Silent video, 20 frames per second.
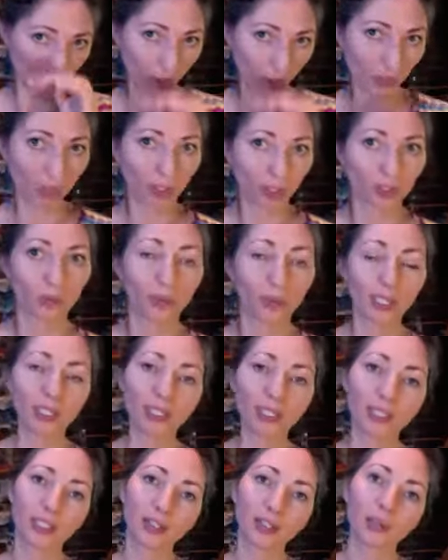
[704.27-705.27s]
Just
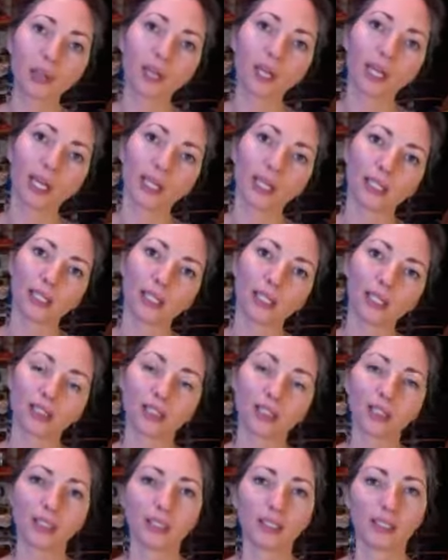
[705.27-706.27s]
bending your head
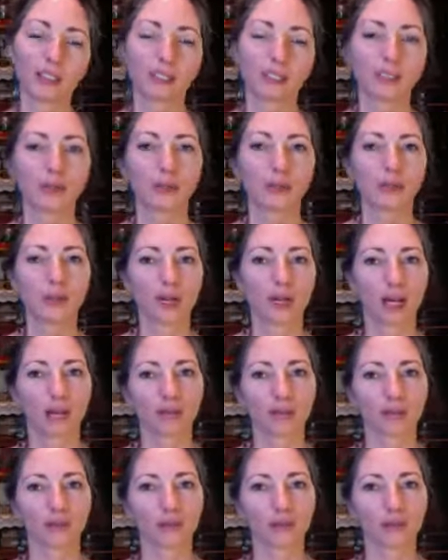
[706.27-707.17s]
to the left.